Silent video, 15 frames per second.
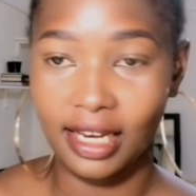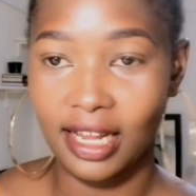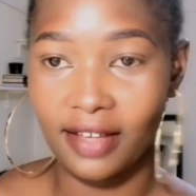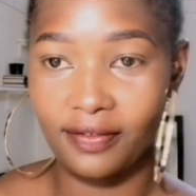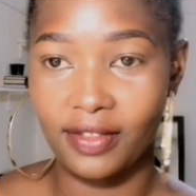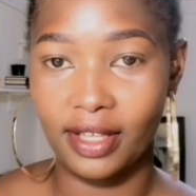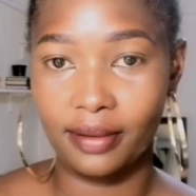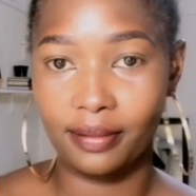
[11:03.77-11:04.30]

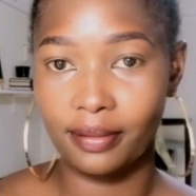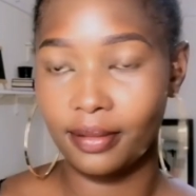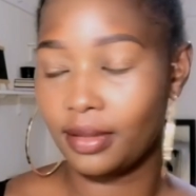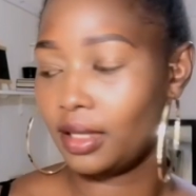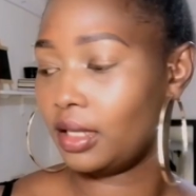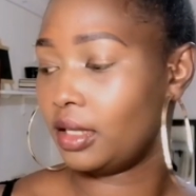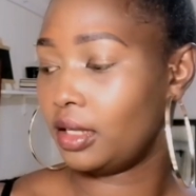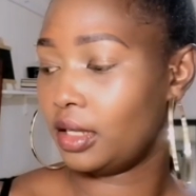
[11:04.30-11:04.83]
Love them.
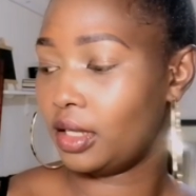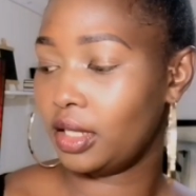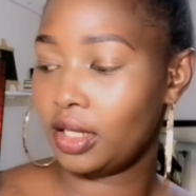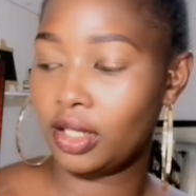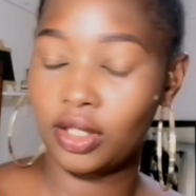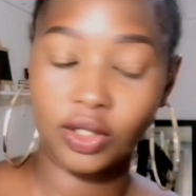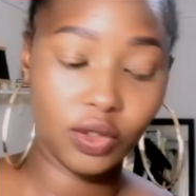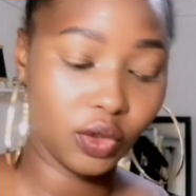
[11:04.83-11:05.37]

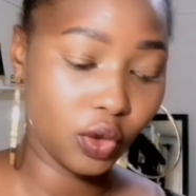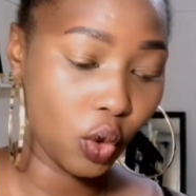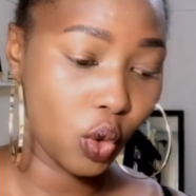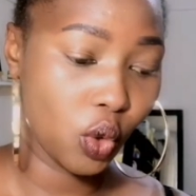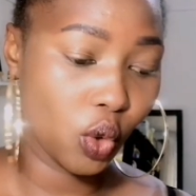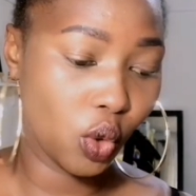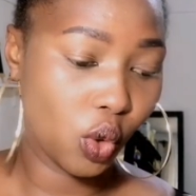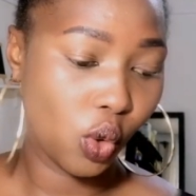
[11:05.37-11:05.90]

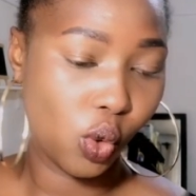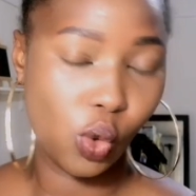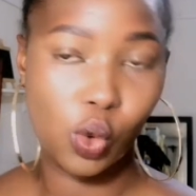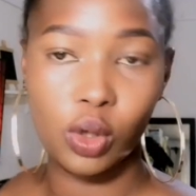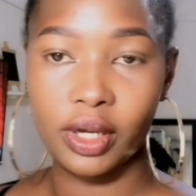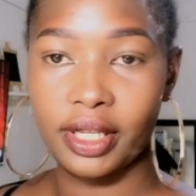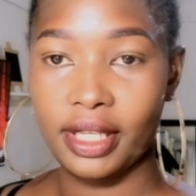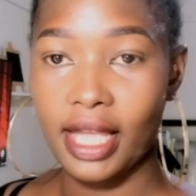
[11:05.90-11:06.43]
So
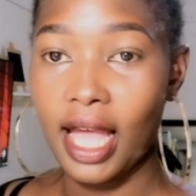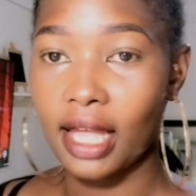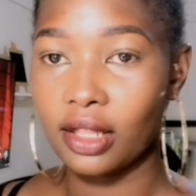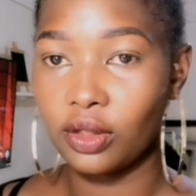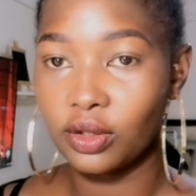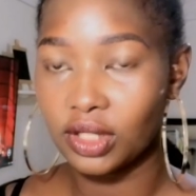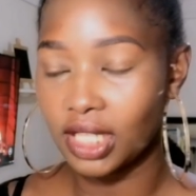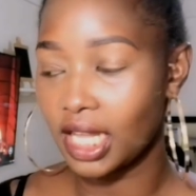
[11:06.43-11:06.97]
yeah,
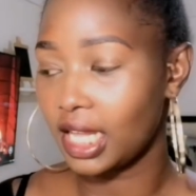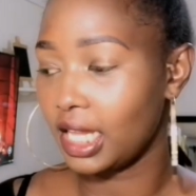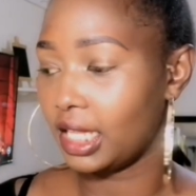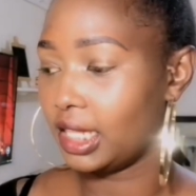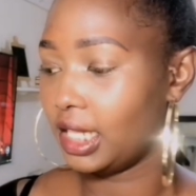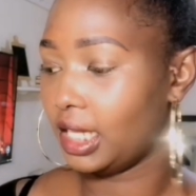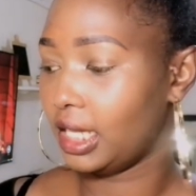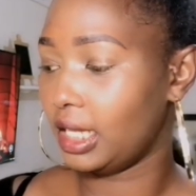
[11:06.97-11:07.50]
those
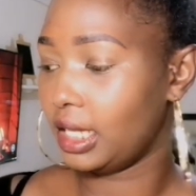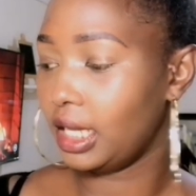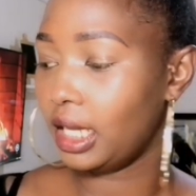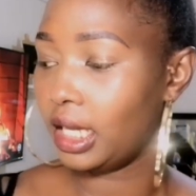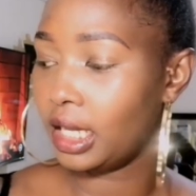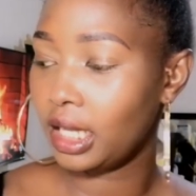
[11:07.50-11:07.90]
are the